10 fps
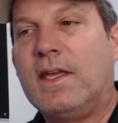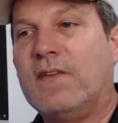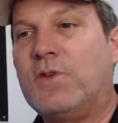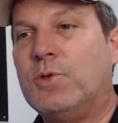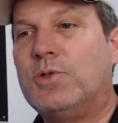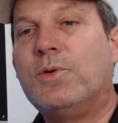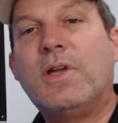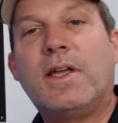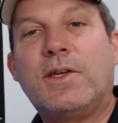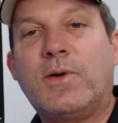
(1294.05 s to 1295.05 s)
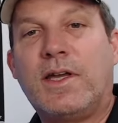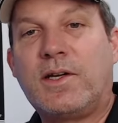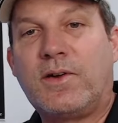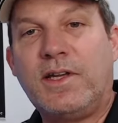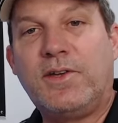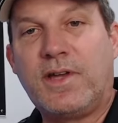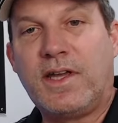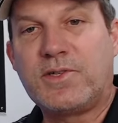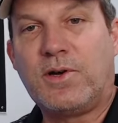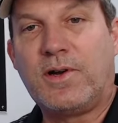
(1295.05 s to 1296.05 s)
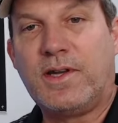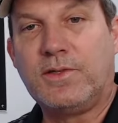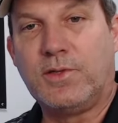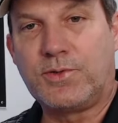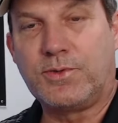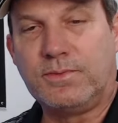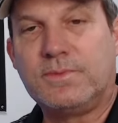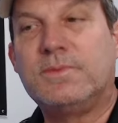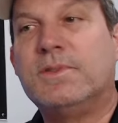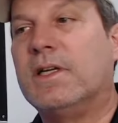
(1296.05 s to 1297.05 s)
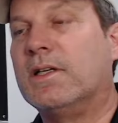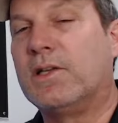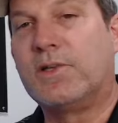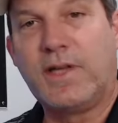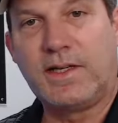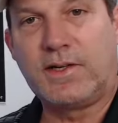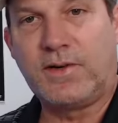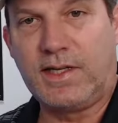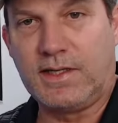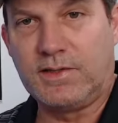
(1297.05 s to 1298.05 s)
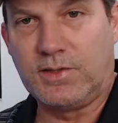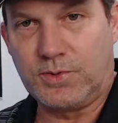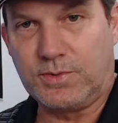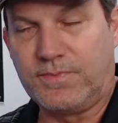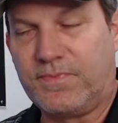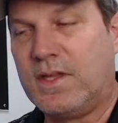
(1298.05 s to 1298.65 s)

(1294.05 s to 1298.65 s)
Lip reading: If you do not know how to crank your gas car in neutral, then learn how to crank it in neutral.